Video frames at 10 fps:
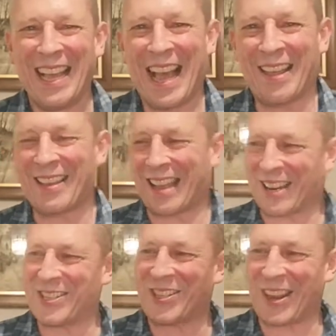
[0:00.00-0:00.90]
think I
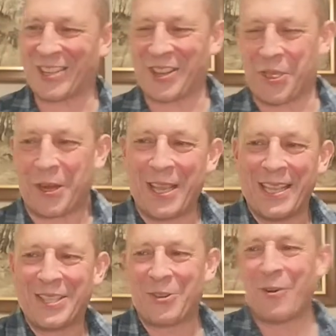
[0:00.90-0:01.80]
can stretch the 3.
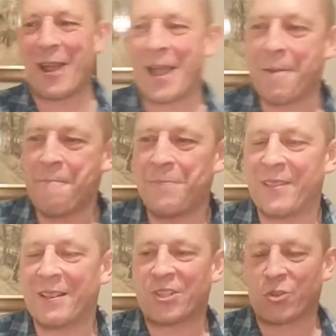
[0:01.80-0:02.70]
So
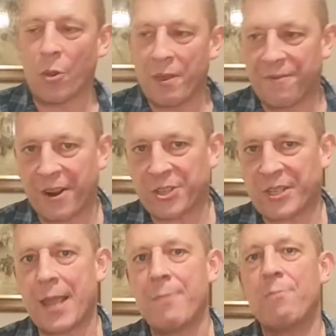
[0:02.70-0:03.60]
slow the first
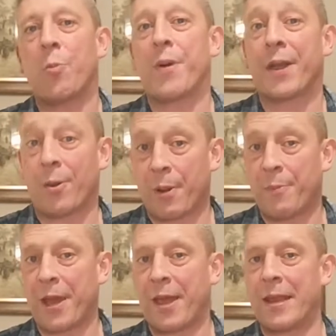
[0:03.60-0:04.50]
time, we'll pick it up a
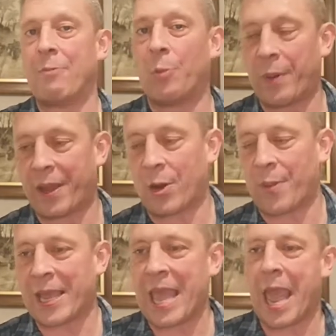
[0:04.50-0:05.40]
bit, and then we'll pick it up
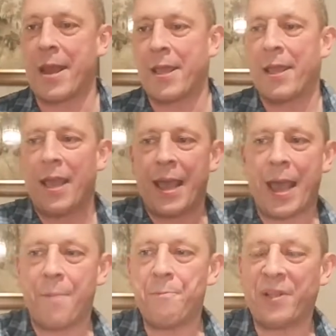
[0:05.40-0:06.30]
again.
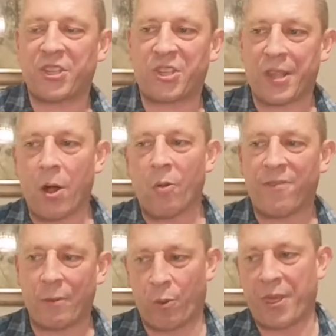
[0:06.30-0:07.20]
But still
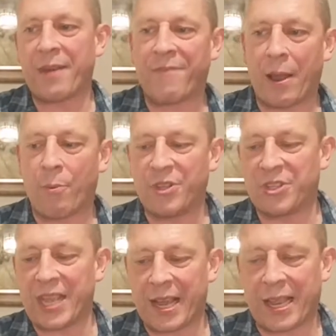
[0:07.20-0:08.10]
within, I would
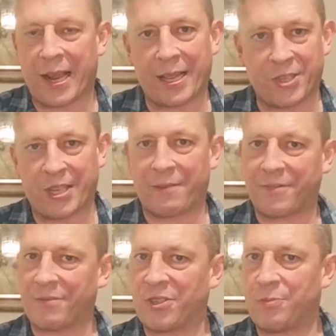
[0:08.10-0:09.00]
say, a kind of
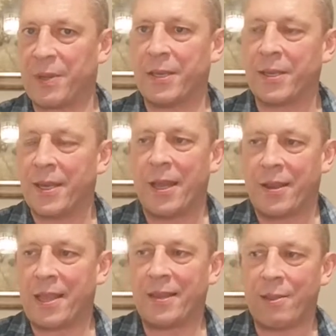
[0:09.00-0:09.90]
conservative speed.
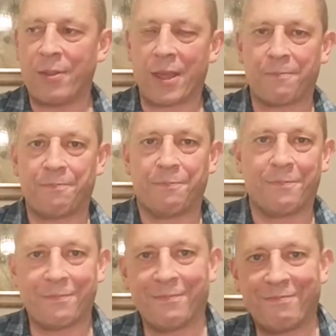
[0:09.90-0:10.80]
Nothing to do with the
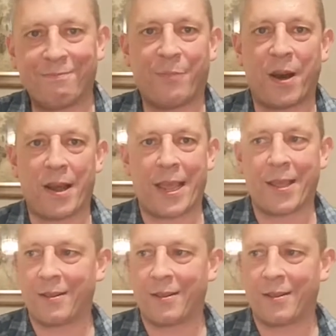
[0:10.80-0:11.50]
party,